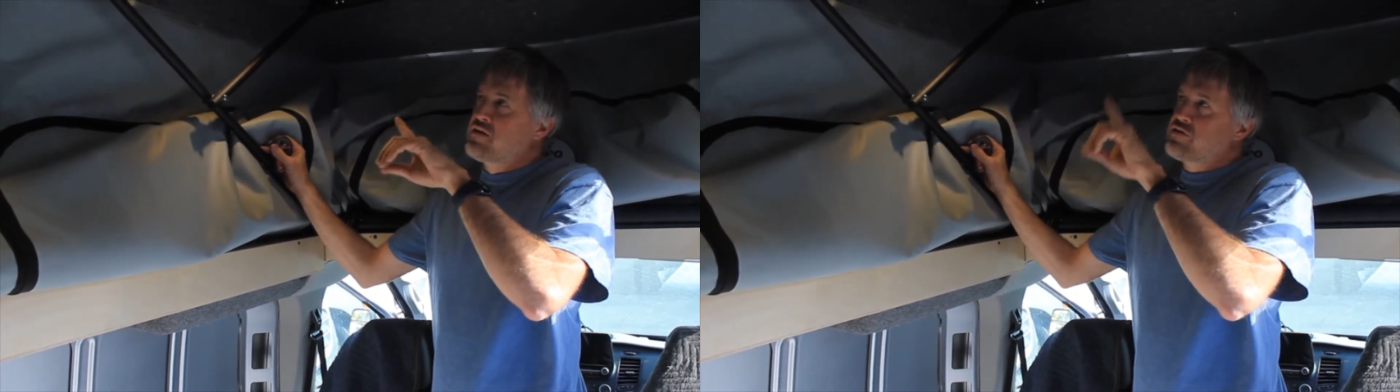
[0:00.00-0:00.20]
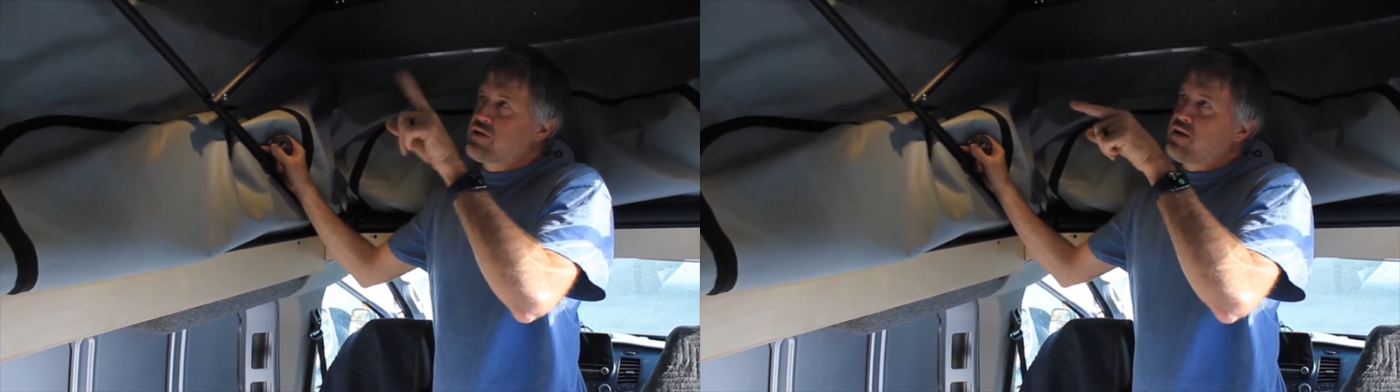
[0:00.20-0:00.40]

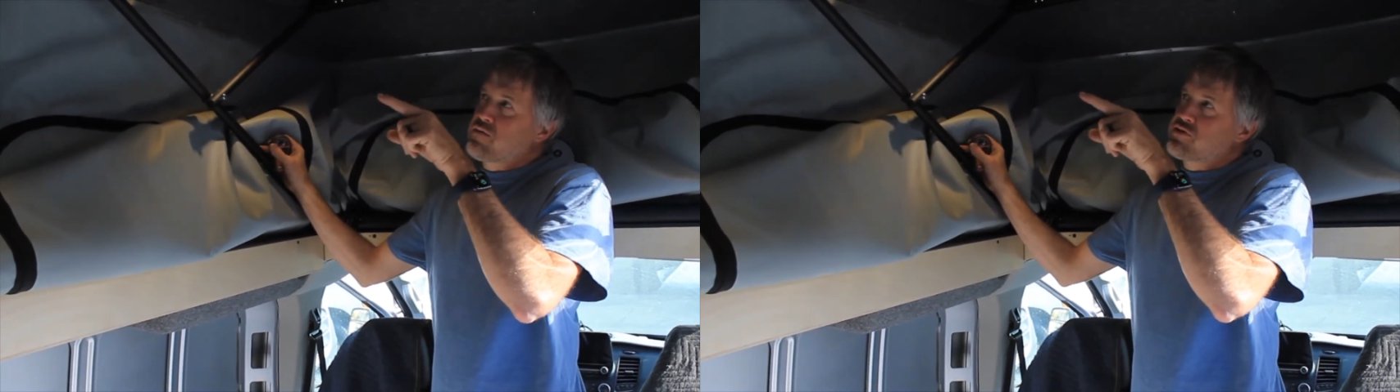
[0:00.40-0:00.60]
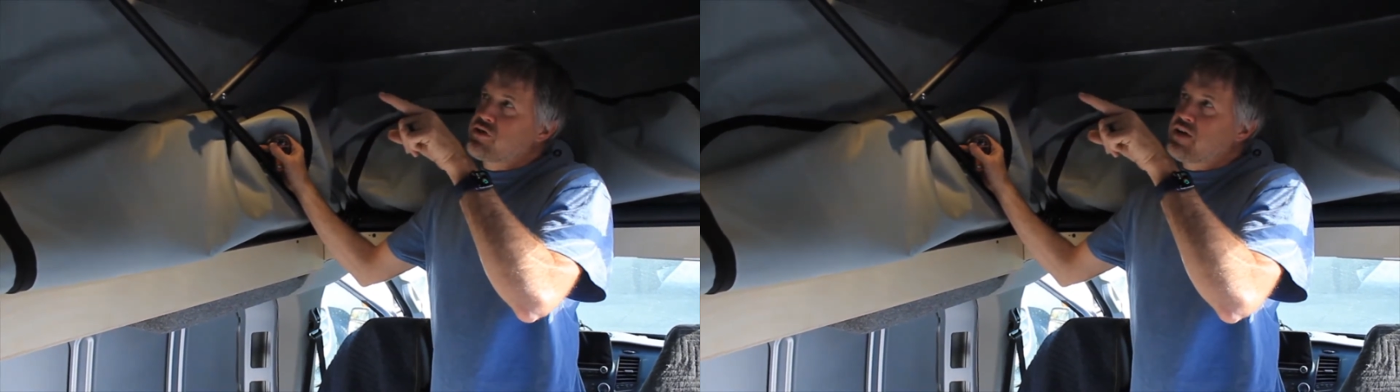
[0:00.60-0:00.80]
So now
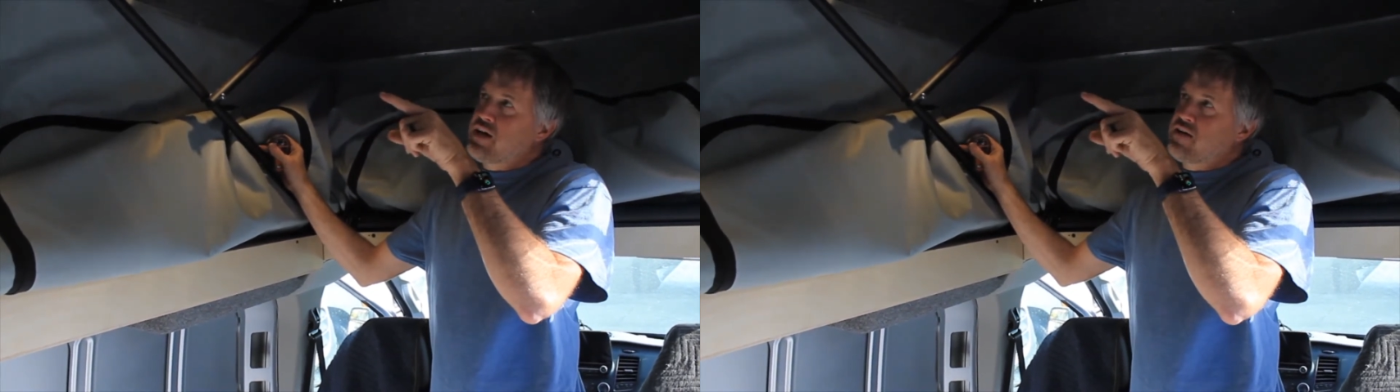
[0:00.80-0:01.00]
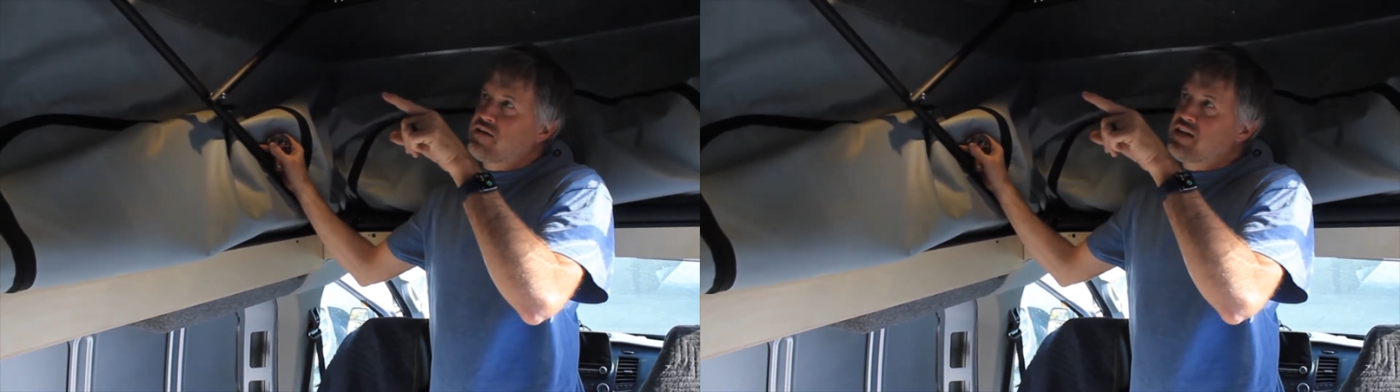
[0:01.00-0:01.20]
we'll show you
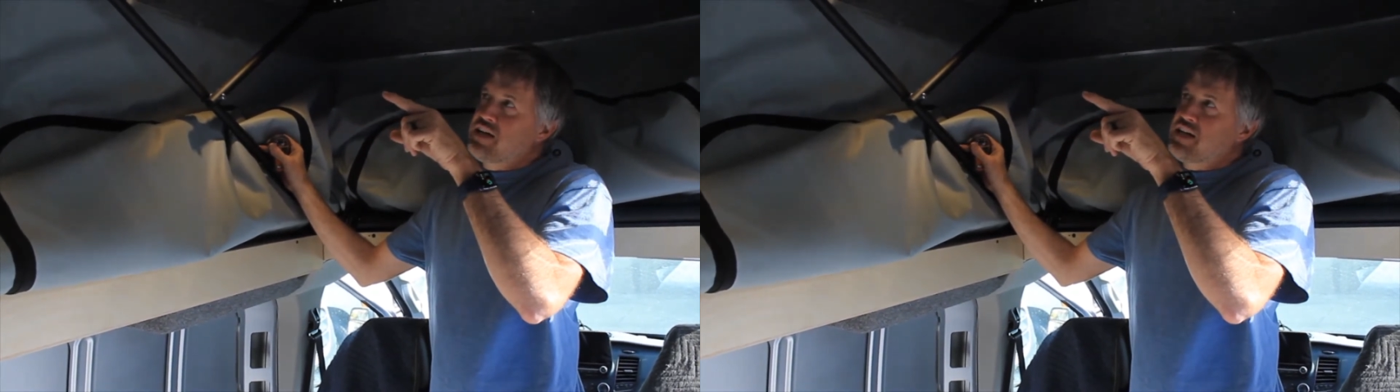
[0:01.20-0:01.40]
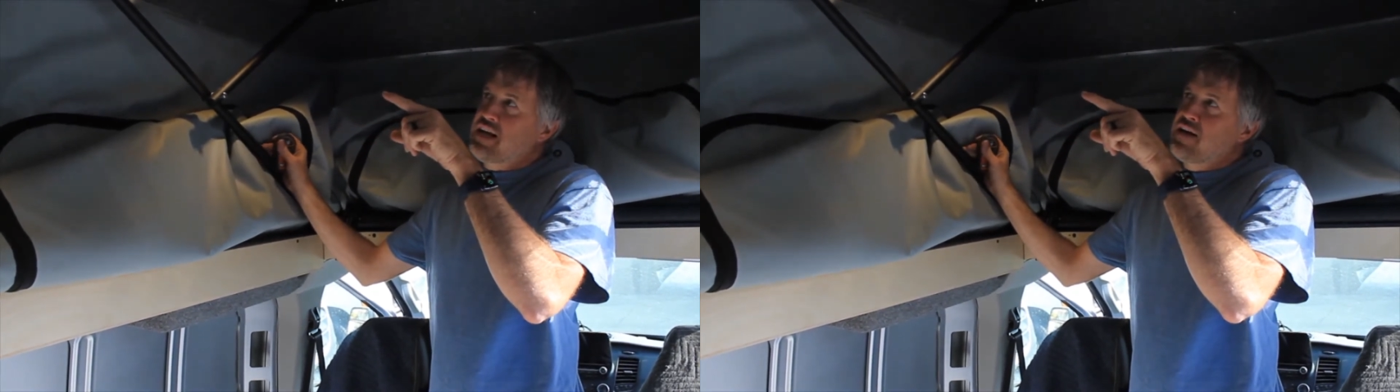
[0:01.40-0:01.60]
how to
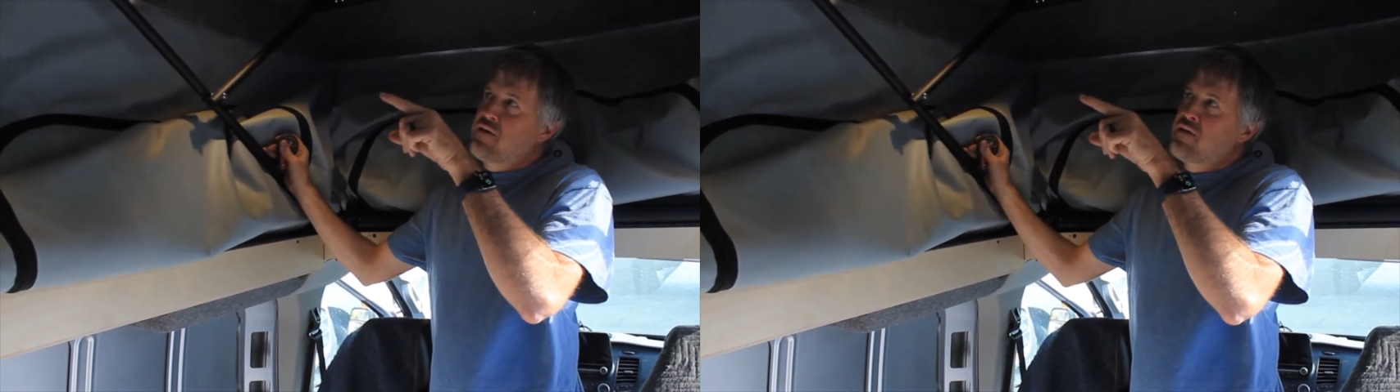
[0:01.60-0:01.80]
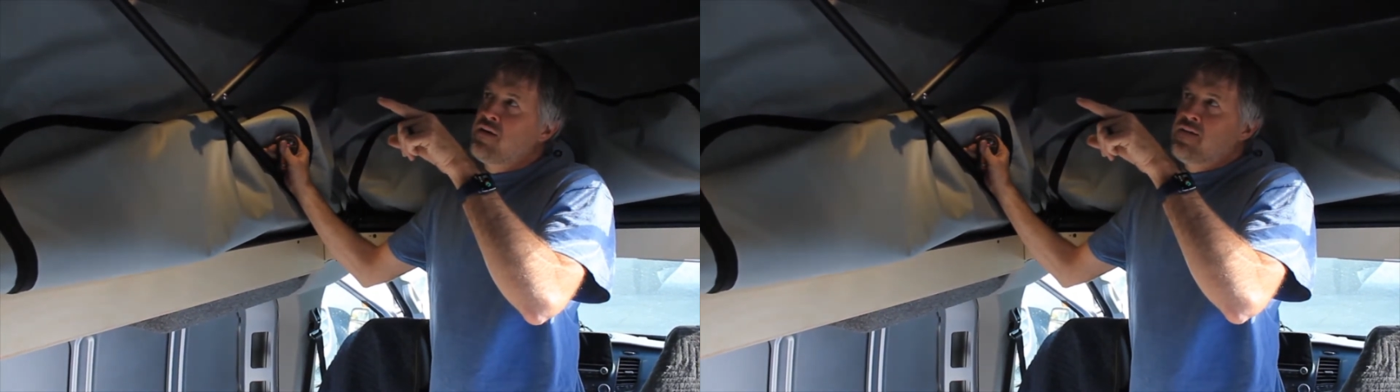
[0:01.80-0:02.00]
take it down.